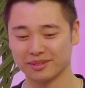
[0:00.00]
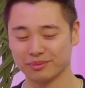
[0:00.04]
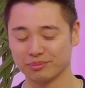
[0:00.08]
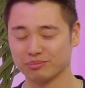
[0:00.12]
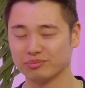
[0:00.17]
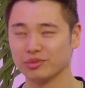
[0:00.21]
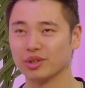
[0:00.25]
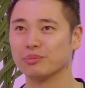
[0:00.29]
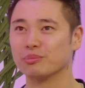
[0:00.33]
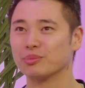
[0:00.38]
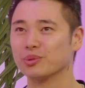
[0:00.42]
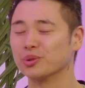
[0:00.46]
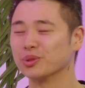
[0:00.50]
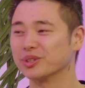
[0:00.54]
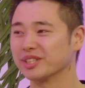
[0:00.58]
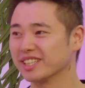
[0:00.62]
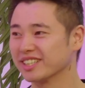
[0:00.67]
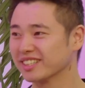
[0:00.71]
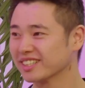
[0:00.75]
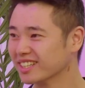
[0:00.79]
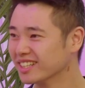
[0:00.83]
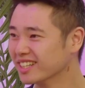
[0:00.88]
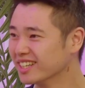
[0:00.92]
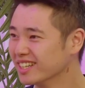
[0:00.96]
Not Poor
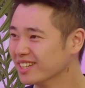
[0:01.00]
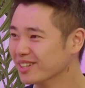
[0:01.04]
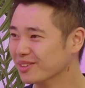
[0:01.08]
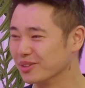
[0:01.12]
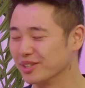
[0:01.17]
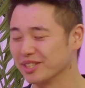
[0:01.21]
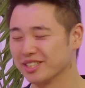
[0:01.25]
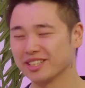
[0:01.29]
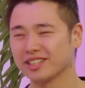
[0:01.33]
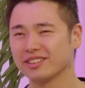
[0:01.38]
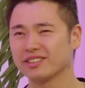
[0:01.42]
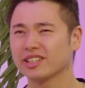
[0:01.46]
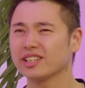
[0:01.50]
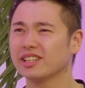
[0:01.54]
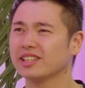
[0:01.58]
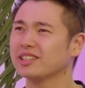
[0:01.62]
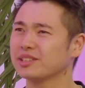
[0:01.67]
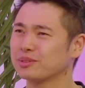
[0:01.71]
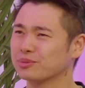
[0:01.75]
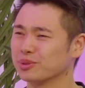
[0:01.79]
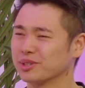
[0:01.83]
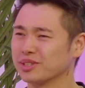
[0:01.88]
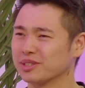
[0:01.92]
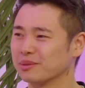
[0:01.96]
Dad. It
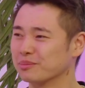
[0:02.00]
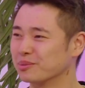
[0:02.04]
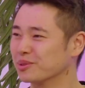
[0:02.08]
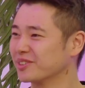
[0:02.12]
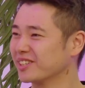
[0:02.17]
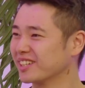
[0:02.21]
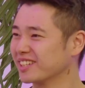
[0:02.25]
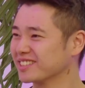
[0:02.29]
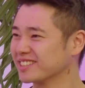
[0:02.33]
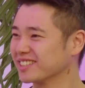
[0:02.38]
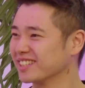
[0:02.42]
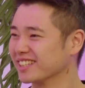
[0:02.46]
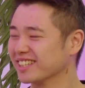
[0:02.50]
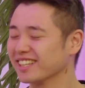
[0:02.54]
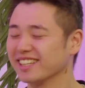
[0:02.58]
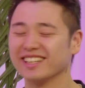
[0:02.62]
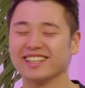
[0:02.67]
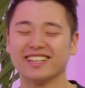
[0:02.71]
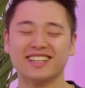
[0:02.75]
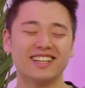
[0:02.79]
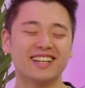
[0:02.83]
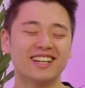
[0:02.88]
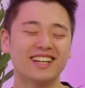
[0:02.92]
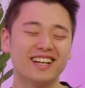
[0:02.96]
is Rich Dad Poor
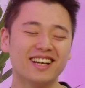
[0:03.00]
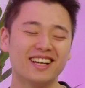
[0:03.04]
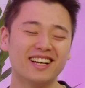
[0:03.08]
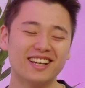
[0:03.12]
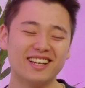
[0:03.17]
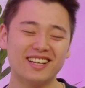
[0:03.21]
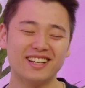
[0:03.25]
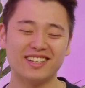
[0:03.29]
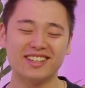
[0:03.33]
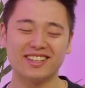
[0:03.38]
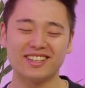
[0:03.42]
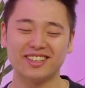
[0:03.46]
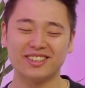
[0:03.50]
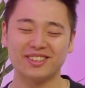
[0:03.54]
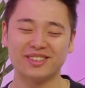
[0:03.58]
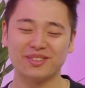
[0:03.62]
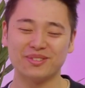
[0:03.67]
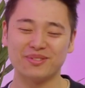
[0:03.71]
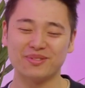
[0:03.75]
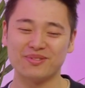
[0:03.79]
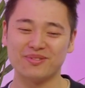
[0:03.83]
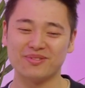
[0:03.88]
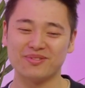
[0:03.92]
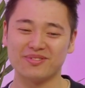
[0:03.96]
Dad.
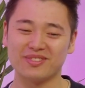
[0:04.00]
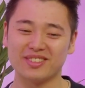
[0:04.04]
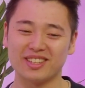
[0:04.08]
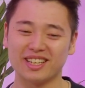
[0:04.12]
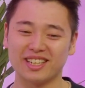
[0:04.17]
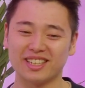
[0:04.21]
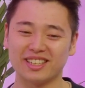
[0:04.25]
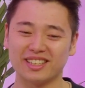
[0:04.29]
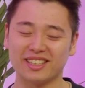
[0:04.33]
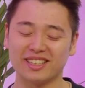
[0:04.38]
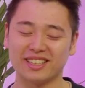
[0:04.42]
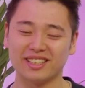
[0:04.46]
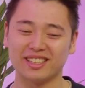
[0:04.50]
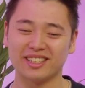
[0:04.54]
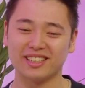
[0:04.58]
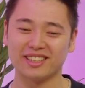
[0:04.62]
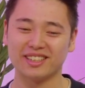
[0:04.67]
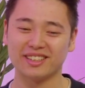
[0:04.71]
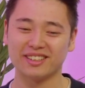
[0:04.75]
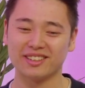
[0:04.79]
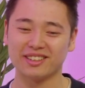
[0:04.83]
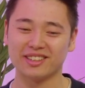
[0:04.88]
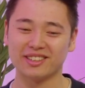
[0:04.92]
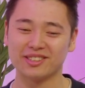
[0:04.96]

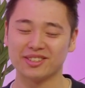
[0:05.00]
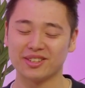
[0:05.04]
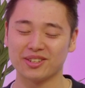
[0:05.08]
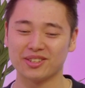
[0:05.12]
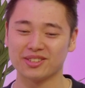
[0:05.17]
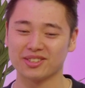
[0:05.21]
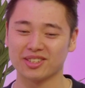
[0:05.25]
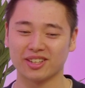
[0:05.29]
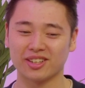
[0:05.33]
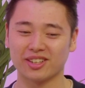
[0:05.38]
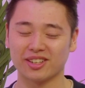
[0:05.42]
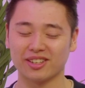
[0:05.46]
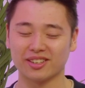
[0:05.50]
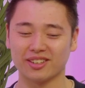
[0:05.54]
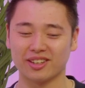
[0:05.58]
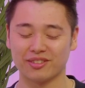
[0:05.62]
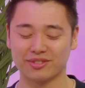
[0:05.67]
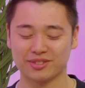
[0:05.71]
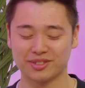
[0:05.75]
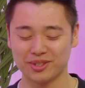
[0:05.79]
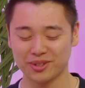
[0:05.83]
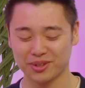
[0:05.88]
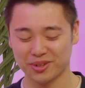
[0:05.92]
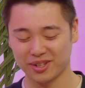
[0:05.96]
And as soon as
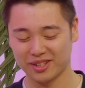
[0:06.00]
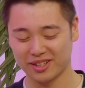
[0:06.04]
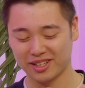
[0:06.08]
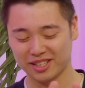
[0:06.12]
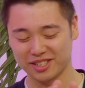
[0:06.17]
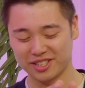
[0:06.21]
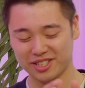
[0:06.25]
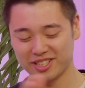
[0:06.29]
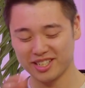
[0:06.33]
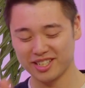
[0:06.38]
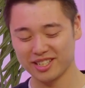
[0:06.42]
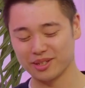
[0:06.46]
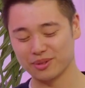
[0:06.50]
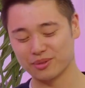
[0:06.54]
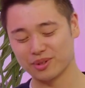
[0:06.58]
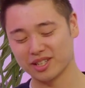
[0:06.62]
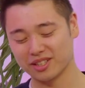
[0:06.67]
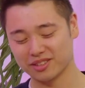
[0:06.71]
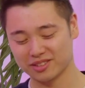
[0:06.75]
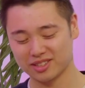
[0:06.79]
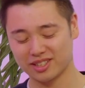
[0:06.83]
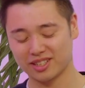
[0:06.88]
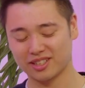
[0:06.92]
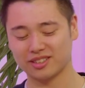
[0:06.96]
I've still got that sheet where
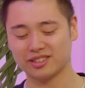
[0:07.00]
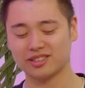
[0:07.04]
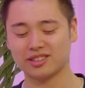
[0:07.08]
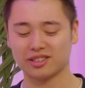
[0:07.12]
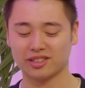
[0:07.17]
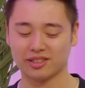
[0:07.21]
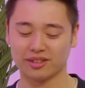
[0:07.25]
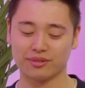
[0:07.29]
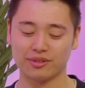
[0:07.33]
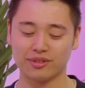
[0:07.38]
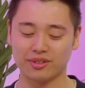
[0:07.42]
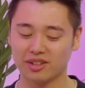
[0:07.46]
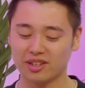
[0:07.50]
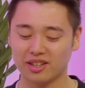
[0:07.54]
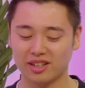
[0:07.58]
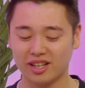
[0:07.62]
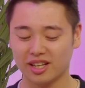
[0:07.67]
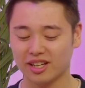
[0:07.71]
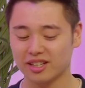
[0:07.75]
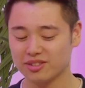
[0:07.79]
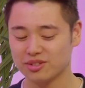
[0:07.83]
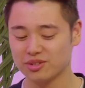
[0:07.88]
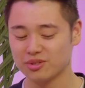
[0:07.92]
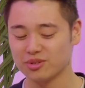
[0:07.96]
it's like, if you've got
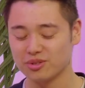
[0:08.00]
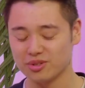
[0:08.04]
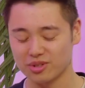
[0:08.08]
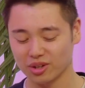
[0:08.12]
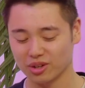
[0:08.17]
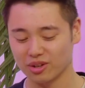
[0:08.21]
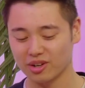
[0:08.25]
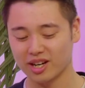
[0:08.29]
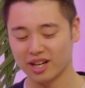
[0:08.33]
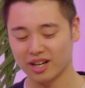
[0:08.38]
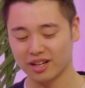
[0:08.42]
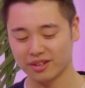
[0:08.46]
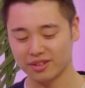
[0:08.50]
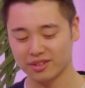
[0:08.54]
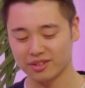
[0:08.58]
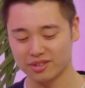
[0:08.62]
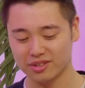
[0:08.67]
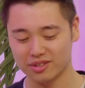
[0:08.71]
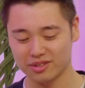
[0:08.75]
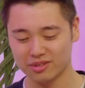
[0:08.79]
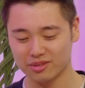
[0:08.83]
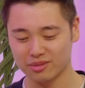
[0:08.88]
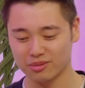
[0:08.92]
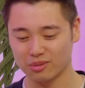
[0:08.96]
like 200
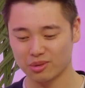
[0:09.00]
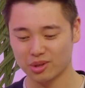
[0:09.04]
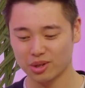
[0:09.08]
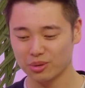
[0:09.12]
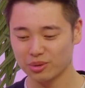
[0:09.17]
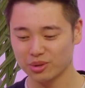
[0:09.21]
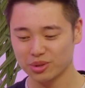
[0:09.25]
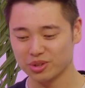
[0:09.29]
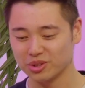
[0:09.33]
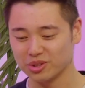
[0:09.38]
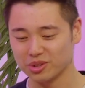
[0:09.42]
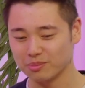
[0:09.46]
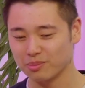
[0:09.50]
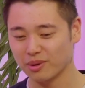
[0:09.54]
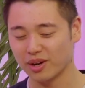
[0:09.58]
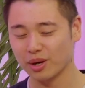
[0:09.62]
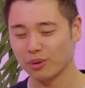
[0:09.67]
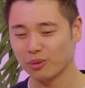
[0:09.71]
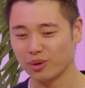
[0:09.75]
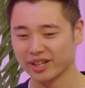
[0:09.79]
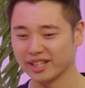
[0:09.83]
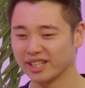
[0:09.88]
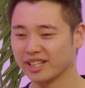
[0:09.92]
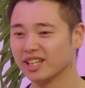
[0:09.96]
grand, why would you just buy
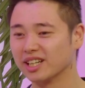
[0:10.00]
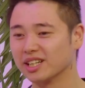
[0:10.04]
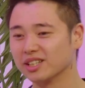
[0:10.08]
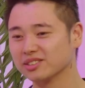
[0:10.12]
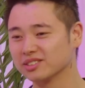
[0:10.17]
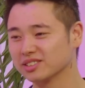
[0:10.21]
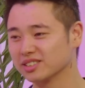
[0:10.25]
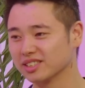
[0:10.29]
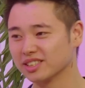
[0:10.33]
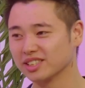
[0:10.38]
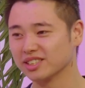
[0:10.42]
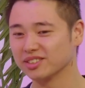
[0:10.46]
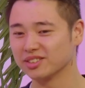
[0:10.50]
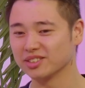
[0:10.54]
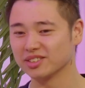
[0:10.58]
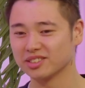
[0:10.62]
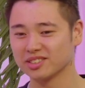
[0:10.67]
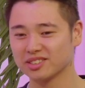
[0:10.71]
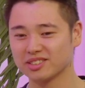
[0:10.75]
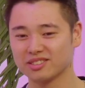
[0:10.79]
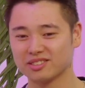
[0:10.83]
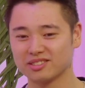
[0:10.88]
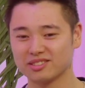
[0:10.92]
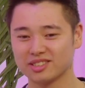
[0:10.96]
one house and then
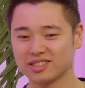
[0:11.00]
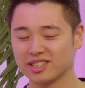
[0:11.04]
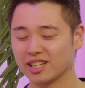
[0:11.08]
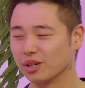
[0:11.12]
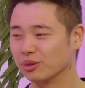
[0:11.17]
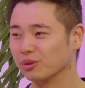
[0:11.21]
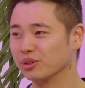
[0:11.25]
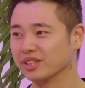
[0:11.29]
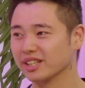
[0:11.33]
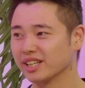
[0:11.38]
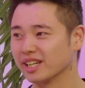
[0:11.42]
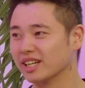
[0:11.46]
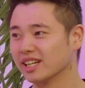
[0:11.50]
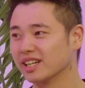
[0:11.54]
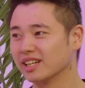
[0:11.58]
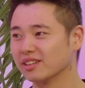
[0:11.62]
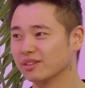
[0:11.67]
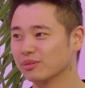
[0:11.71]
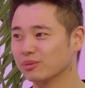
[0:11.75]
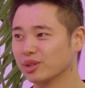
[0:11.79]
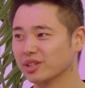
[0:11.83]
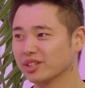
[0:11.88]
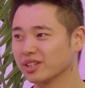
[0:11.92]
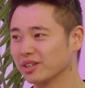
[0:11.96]
just settle
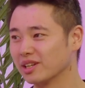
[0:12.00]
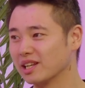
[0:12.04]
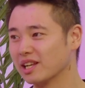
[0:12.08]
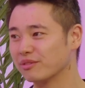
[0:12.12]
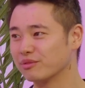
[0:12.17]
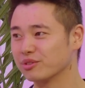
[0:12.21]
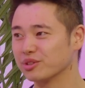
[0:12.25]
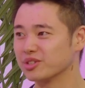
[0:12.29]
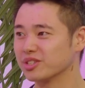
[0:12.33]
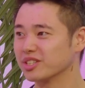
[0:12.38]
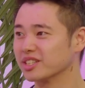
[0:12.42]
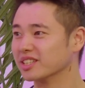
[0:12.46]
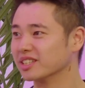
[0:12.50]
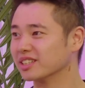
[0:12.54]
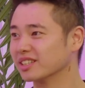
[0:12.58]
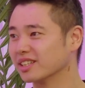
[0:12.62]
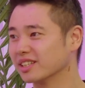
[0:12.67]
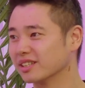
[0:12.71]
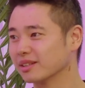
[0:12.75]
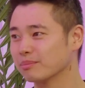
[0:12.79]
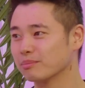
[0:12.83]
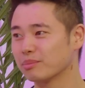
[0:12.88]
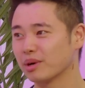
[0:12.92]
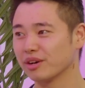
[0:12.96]
that? Why not leverage it
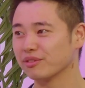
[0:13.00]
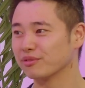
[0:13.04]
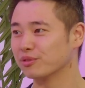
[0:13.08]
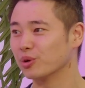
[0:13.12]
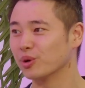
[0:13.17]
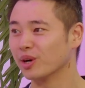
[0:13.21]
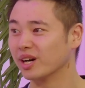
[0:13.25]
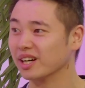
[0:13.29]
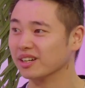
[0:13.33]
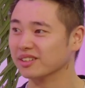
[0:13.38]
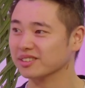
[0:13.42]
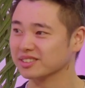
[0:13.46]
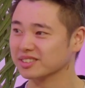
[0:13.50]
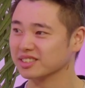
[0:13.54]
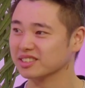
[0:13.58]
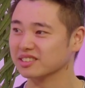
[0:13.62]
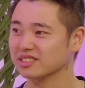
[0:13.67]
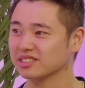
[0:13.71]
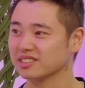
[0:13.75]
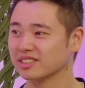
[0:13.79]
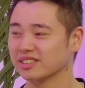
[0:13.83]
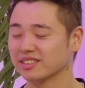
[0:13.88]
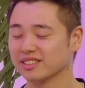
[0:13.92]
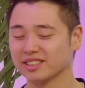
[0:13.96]
and then buy 4
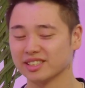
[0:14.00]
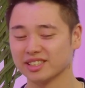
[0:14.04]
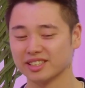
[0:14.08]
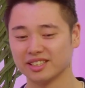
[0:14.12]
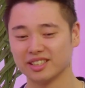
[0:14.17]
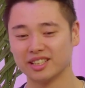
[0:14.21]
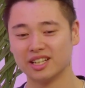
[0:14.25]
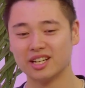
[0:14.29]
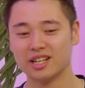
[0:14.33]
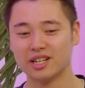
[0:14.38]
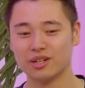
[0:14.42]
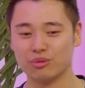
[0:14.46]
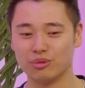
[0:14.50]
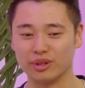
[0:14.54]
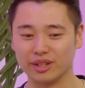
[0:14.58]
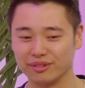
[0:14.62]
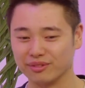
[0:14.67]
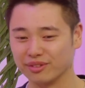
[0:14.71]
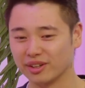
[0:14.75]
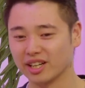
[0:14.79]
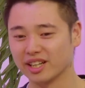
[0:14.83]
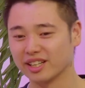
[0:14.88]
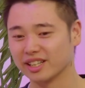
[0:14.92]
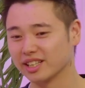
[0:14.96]
houses and then
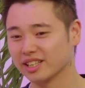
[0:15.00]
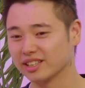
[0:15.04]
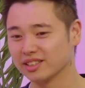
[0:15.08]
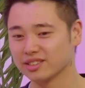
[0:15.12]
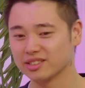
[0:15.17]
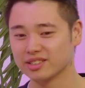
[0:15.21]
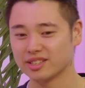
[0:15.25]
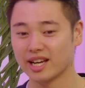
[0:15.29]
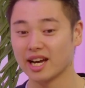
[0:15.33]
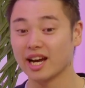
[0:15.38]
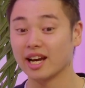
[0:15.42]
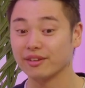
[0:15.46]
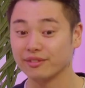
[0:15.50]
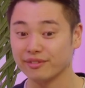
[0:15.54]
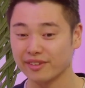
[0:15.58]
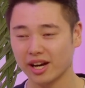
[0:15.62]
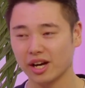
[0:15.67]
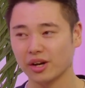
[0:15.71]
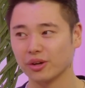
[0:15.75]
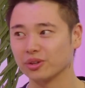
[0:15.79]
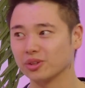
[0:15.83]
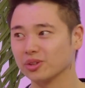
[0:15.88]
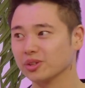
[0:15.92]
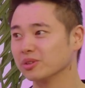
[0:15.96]
refinance, add
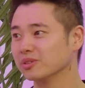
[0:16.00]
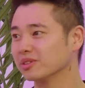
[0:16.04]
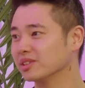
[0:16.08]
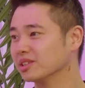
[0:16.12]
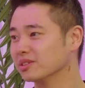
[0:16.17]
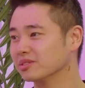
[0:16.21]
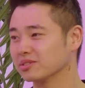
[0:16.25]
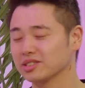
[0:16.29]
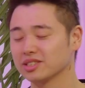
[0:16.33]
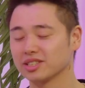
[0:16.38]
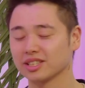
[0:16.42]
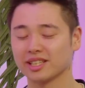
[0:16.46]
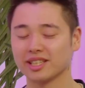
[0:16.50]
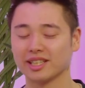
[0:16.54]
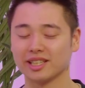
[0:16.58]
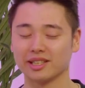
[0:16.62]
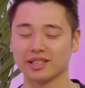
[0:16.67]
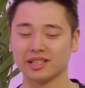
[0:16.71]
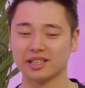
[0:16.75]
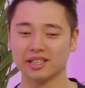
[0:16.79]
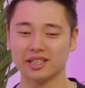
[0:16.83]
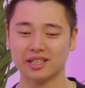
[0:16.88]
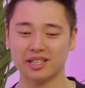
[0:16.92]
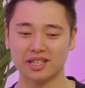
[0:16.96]
value? These are the
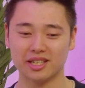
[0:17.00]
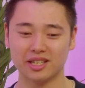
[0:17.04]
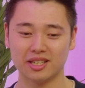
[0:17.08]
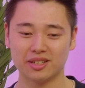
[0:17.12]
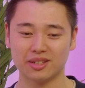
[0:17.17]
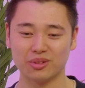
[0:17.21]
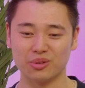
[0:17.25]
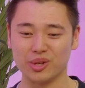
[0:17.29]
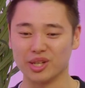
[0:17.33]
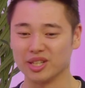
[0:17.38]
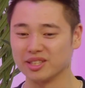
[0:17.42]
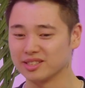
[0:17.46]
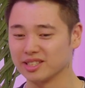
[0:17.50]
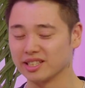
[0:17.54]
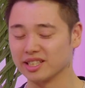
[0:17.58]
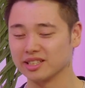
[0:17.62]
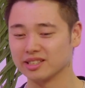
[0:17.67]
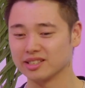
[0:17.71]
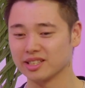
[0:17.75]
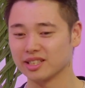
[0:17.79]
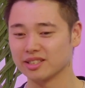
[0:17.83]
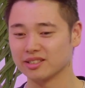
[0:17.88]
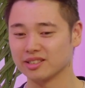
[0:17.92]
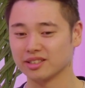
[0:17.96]
key words that he
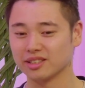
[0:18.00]
said.